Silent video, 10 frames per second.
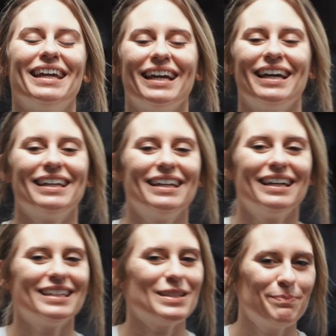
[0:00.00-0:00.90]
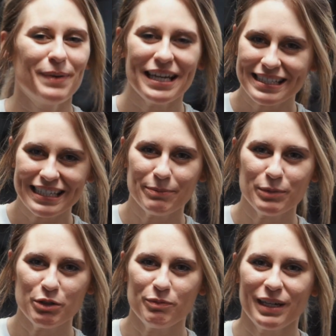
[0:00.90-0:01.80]
Again, it's a basic
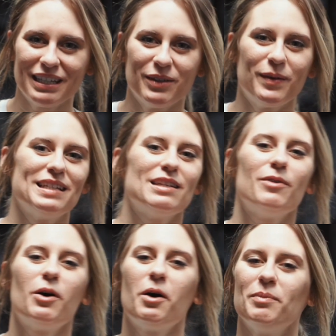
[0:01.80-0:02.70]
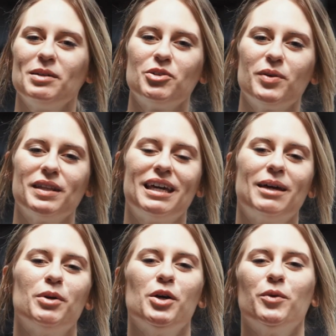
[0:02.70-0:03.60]
movement. You guys have all been doing
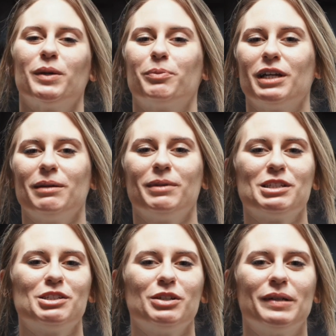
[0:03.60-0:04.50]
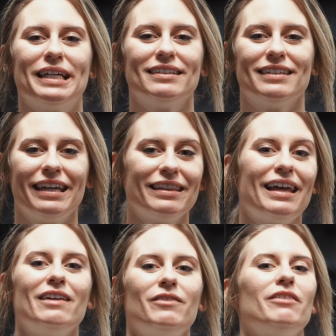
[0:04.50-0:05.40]
them. We pretty much do it in
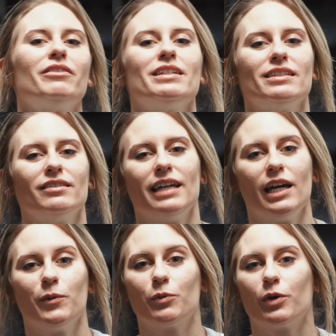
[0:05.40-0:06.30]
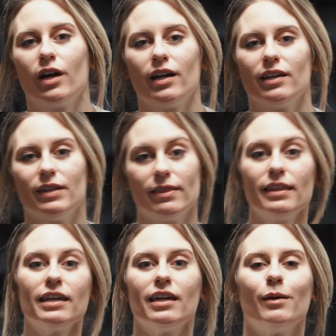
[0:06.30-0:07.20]
life every single day when we're not even
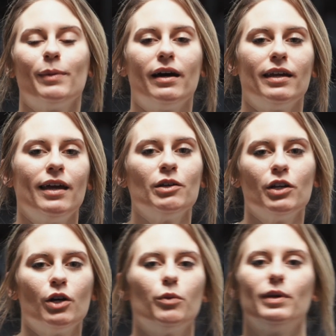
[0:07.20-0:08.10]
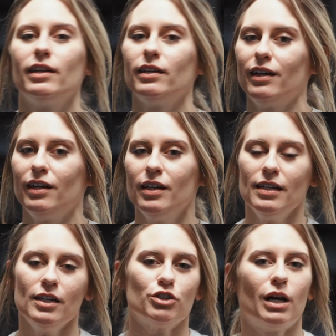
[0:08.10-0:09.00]
thinking about it. You know, we need to
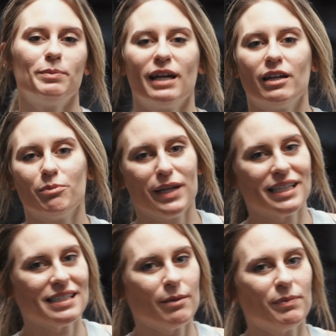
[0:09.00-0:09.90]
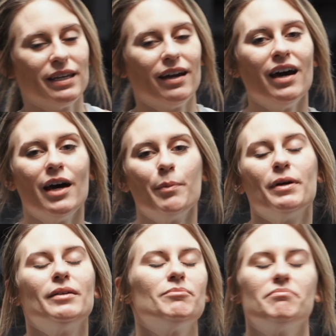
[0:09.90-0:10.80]
drop down to pick something up,
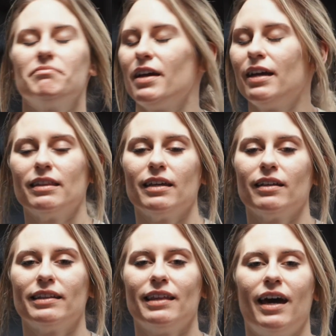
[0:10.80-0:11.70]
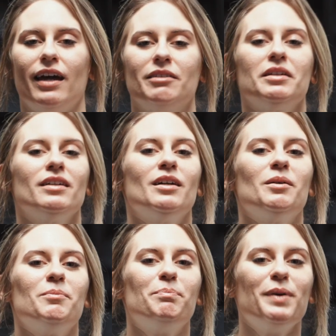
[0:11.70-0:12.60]
anything like that.
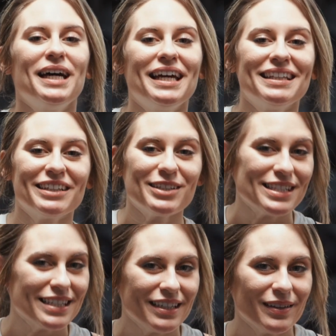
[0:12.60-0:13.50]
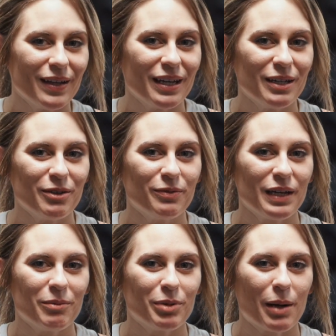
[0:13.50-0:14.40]
But there's still a lot
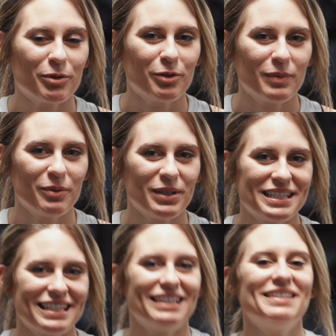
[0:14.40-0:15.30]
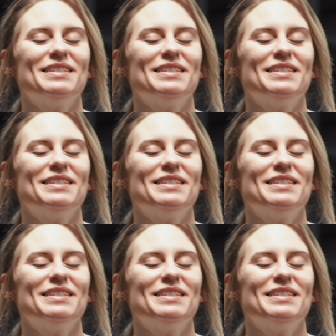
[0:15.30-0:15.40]
of improper form that we see.